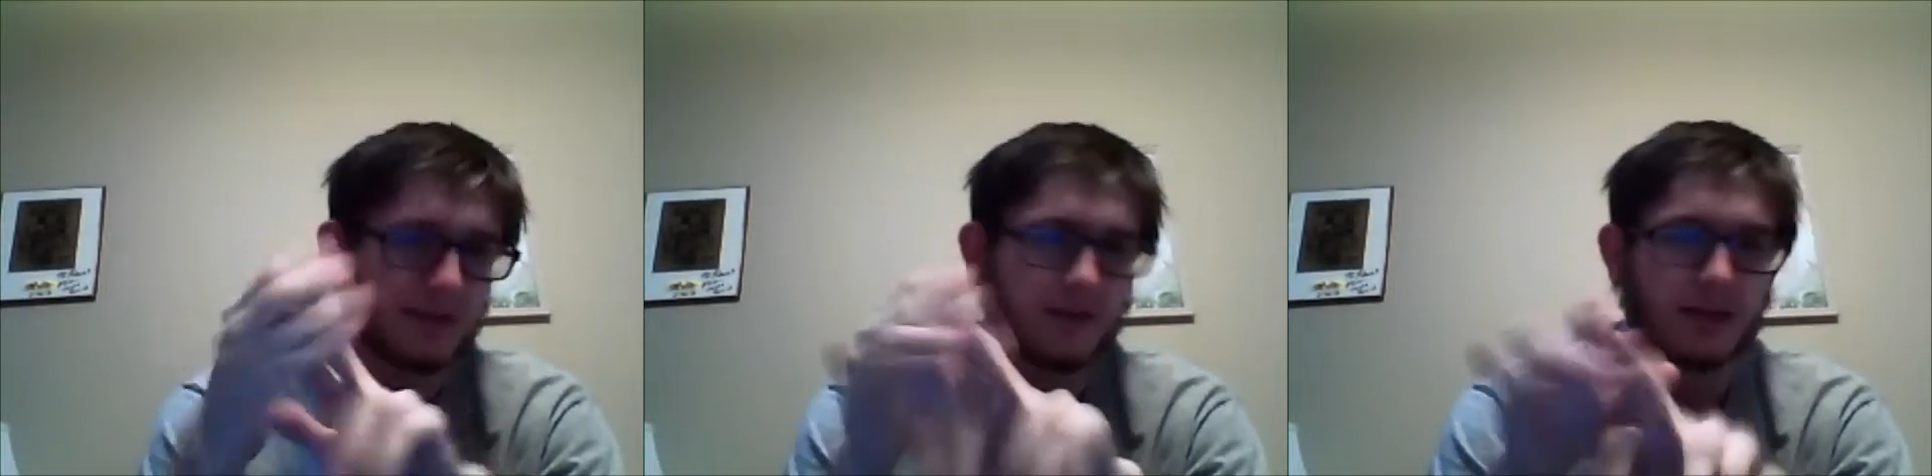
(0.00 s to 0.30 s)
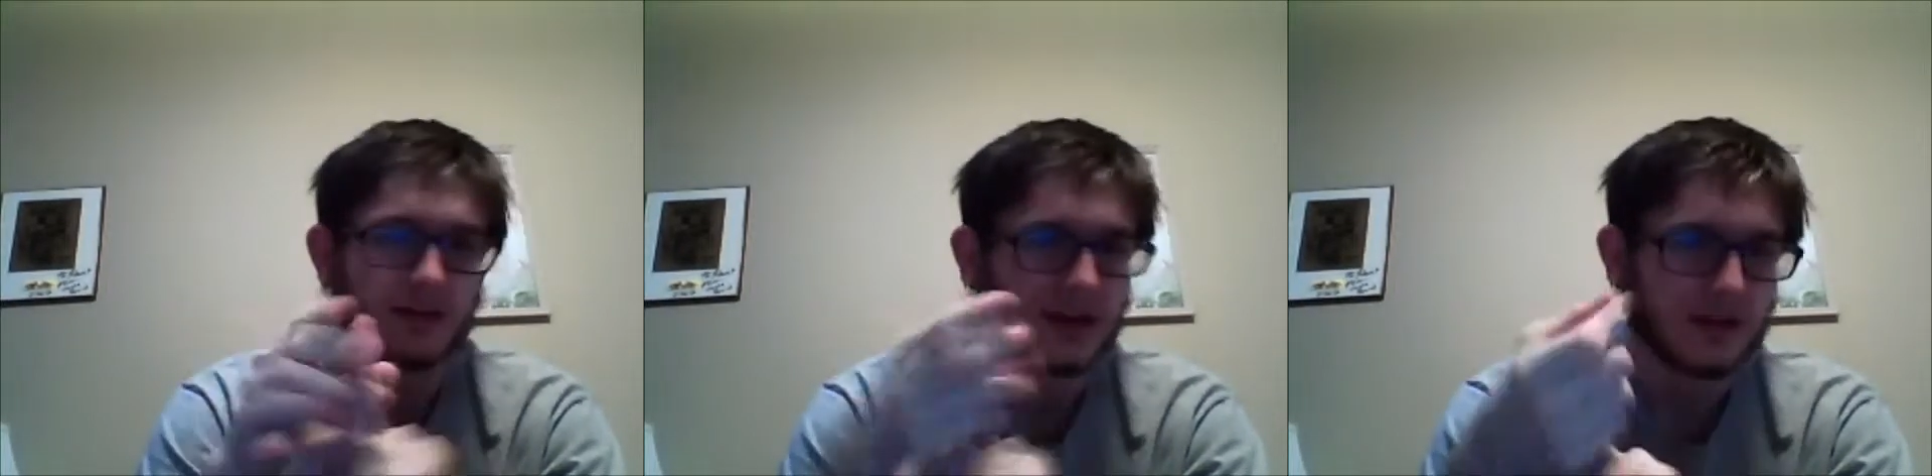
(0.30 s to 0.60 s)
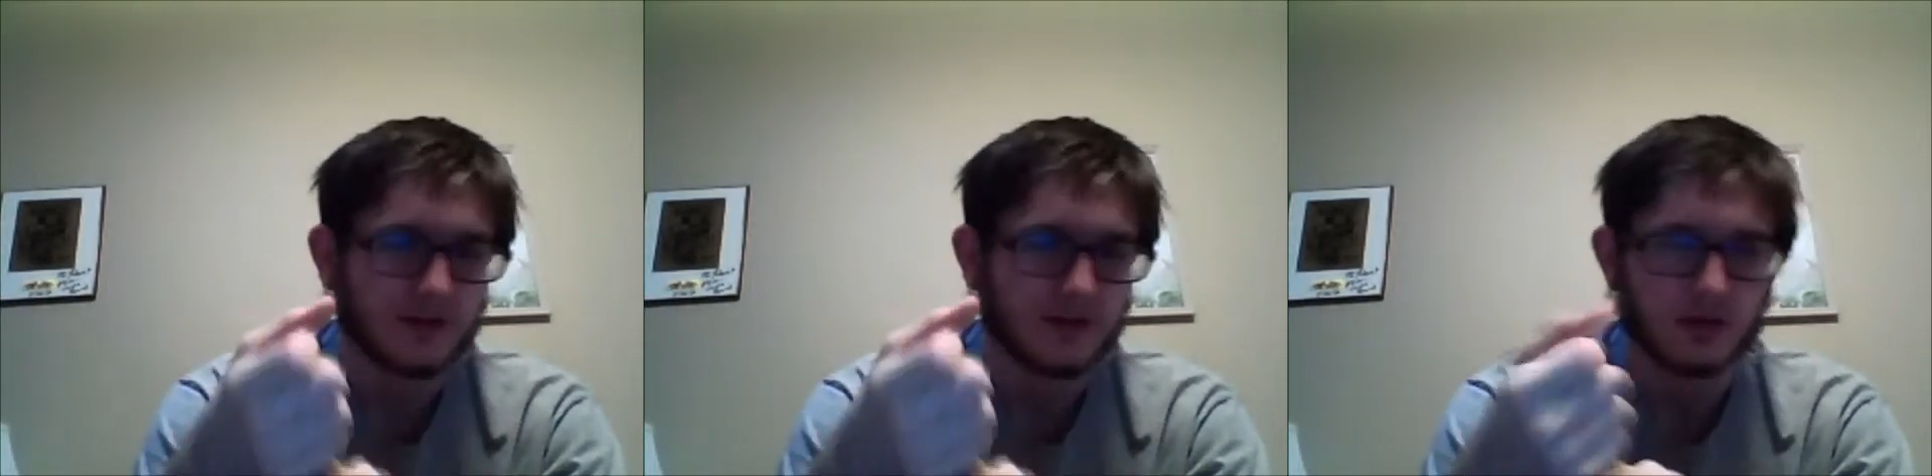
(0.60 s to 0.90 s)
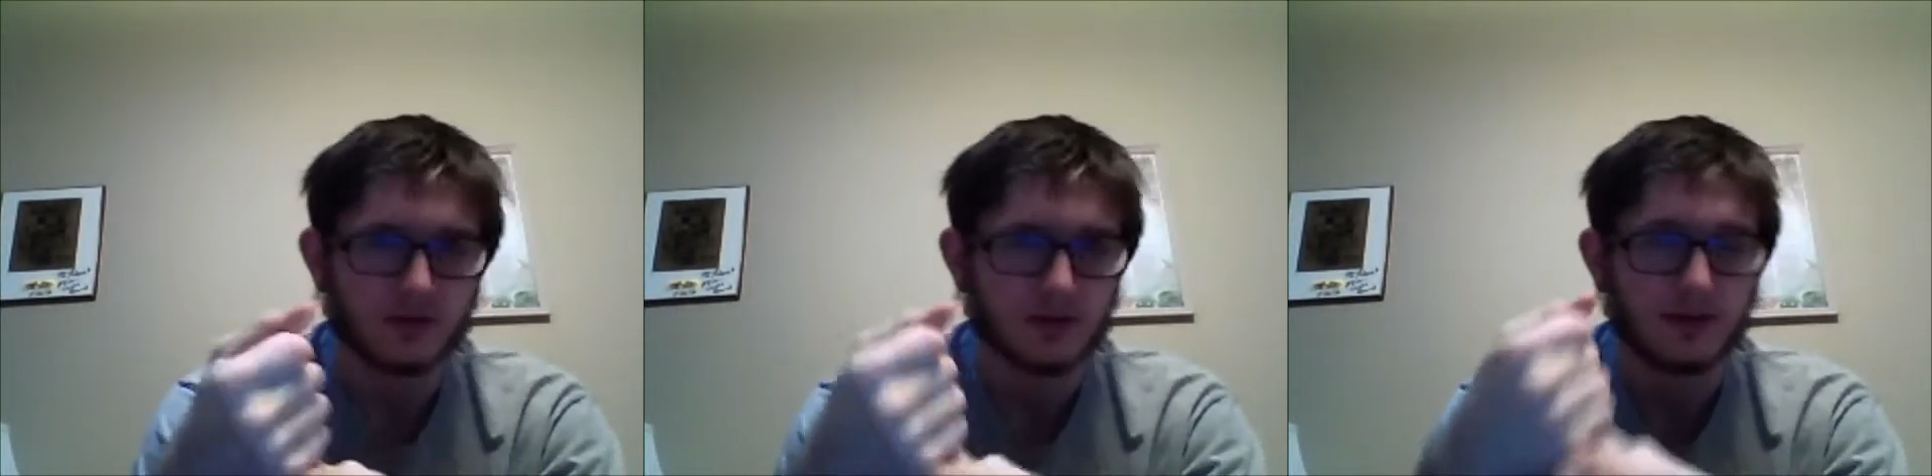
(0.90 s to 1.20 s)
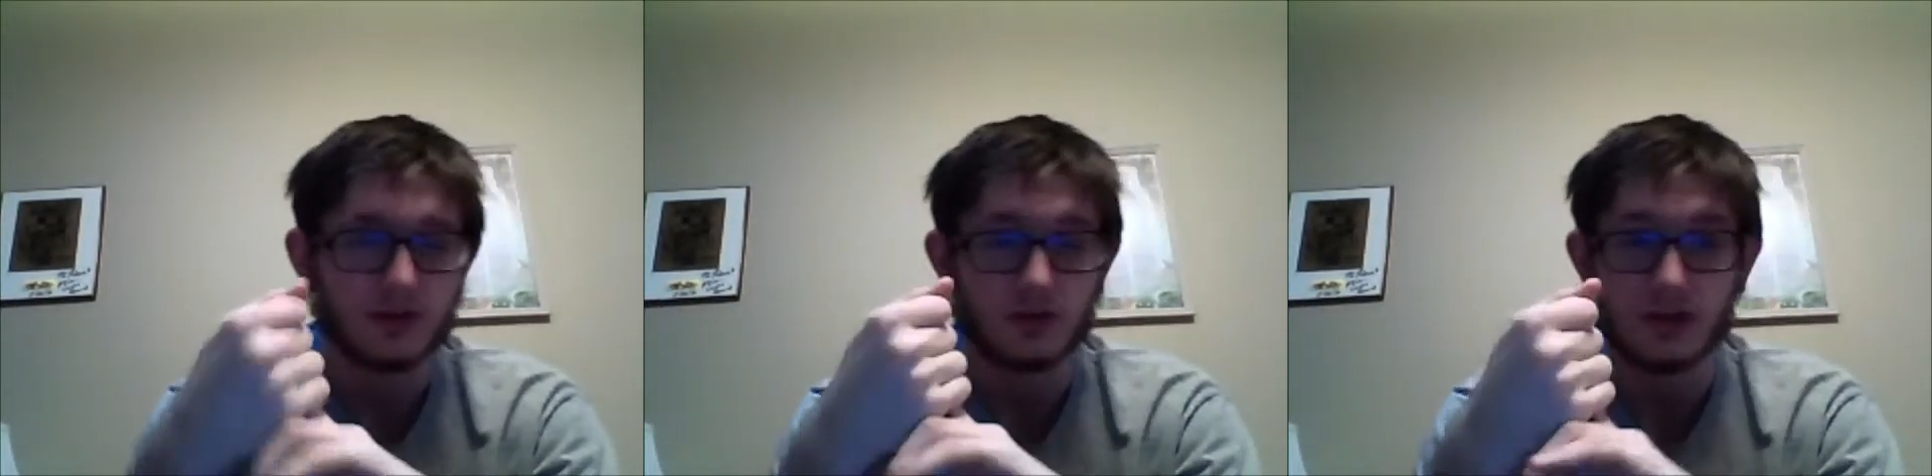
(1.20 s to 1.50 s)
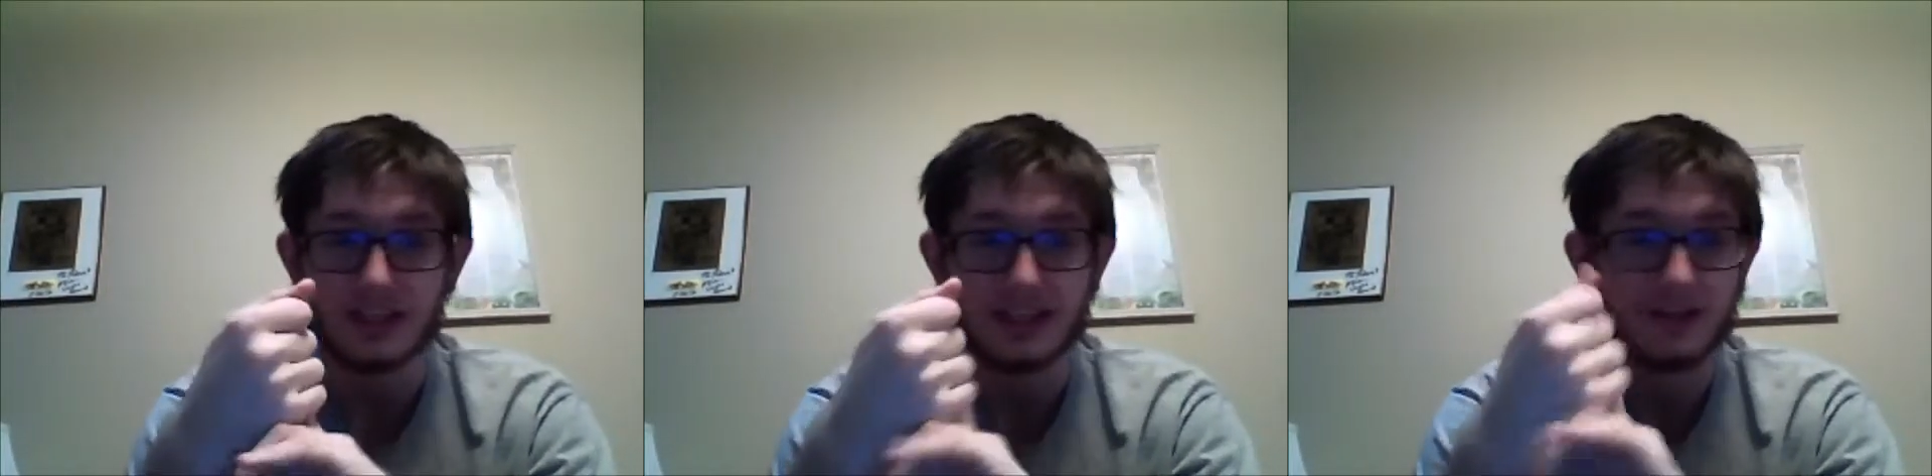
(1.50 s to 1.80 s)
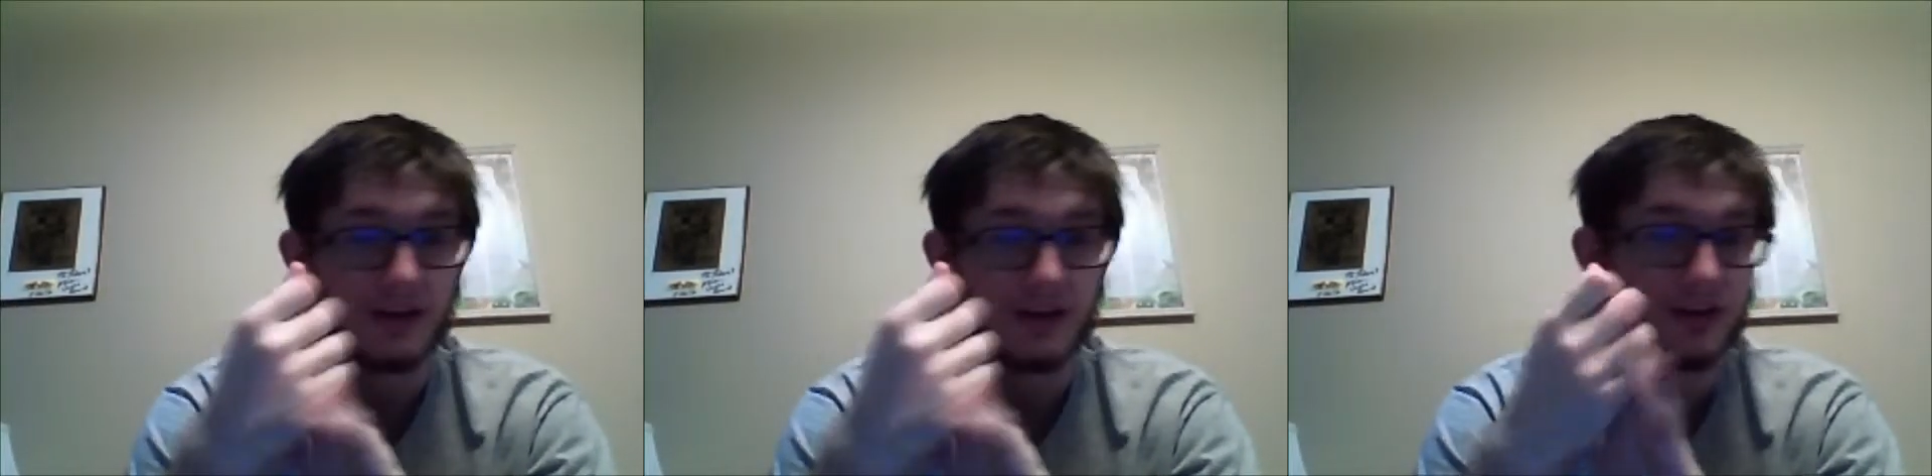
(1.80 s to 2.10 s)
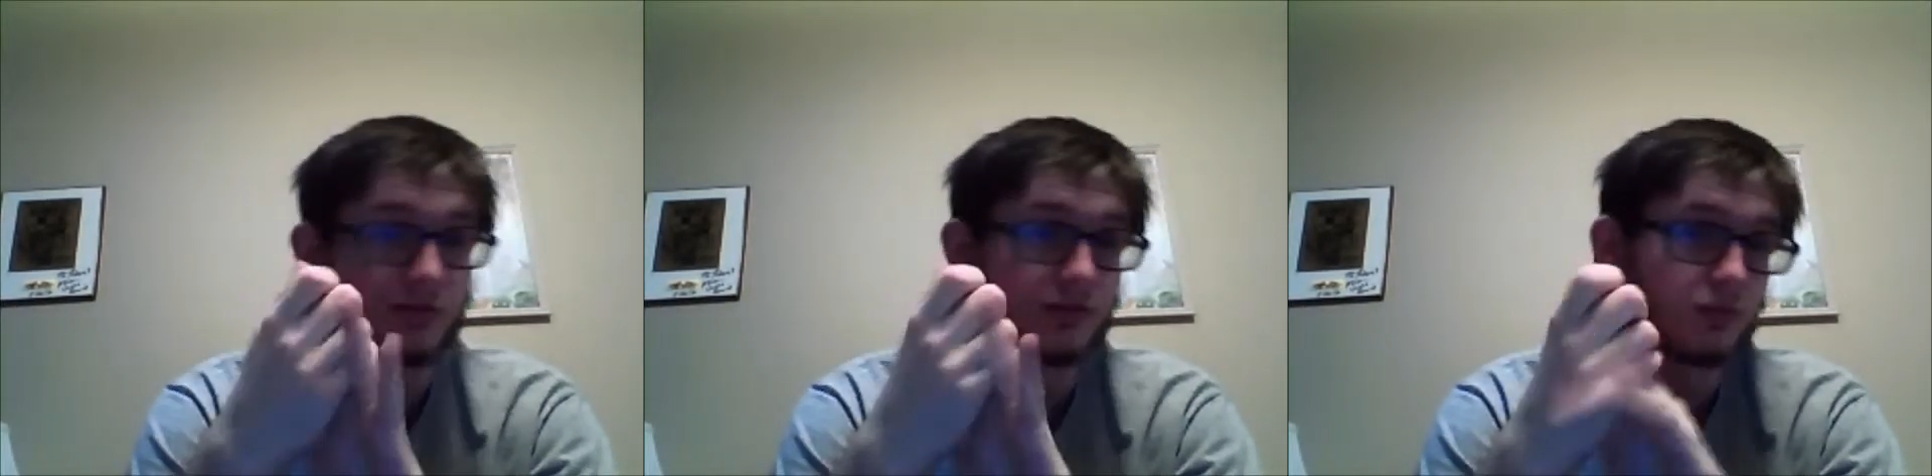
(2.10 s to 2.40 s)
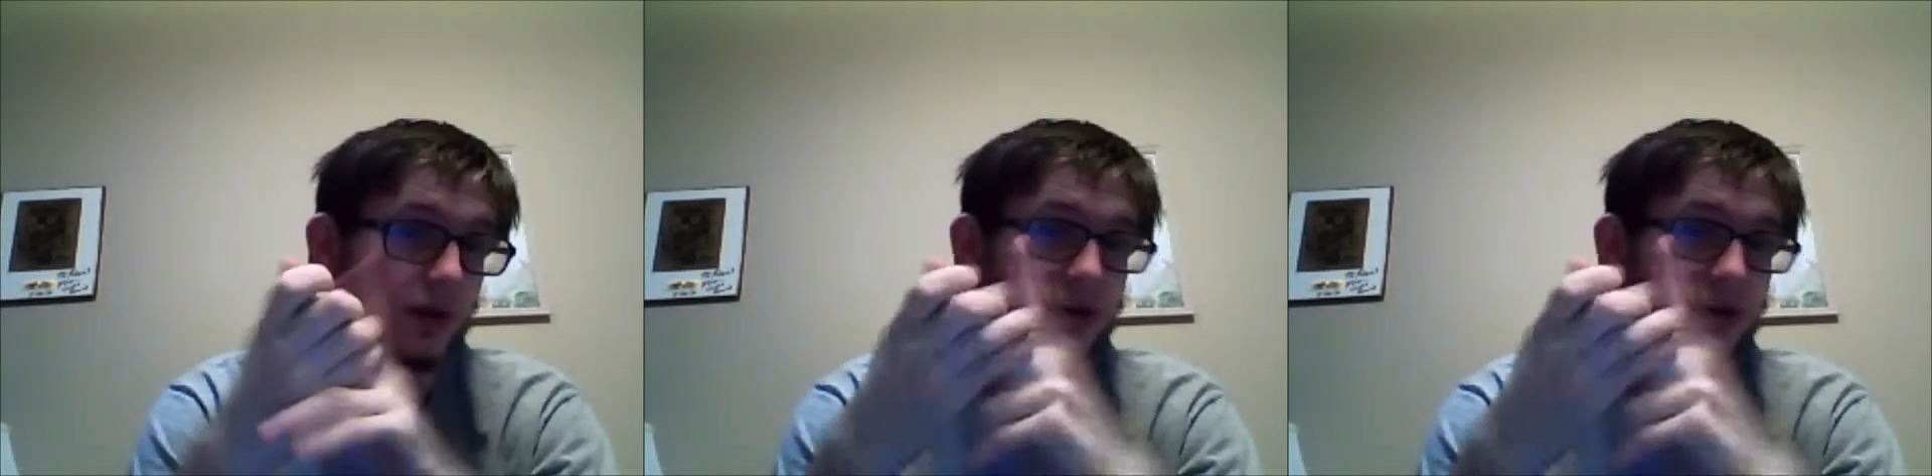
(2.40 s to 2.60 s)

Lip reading: favorite anniversary special unless they find a way